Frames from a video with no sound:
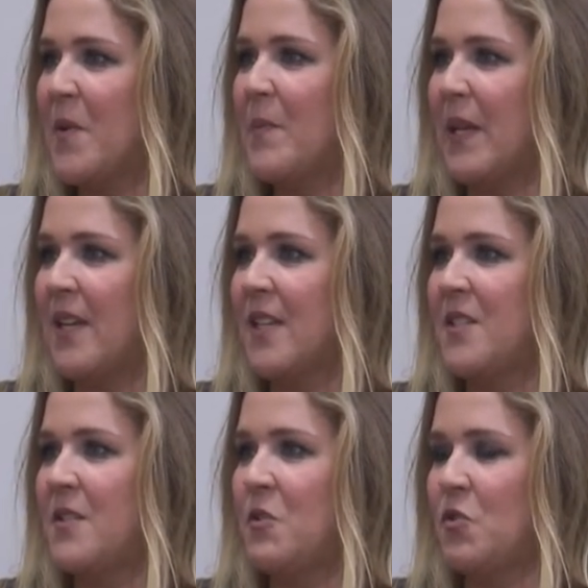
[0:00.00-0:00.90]
Because
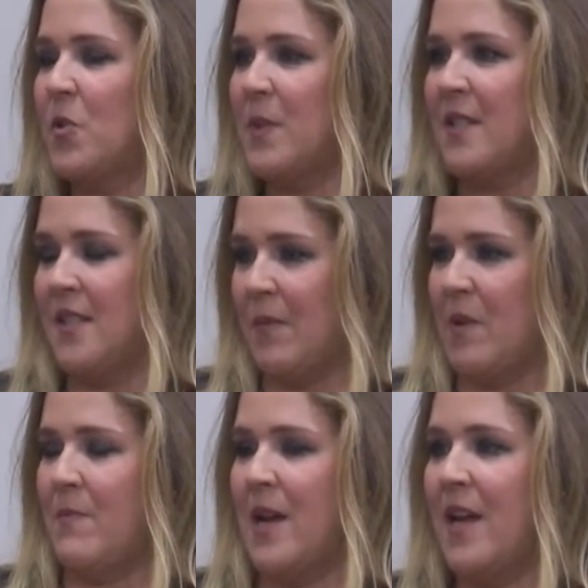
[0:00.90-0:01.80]
your job as a
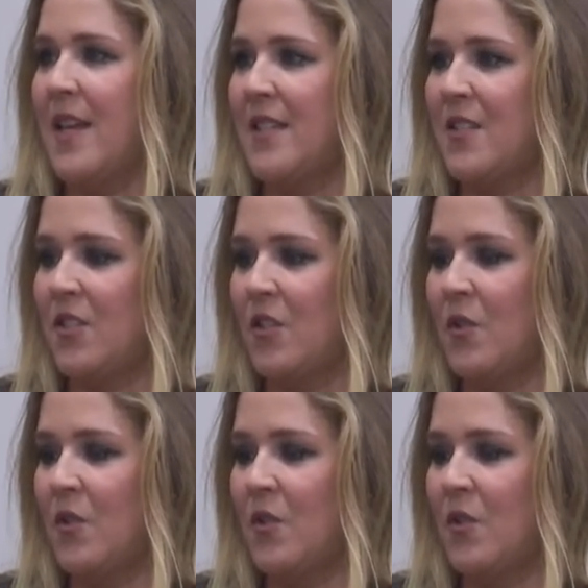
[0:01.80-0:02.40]
diplomat is to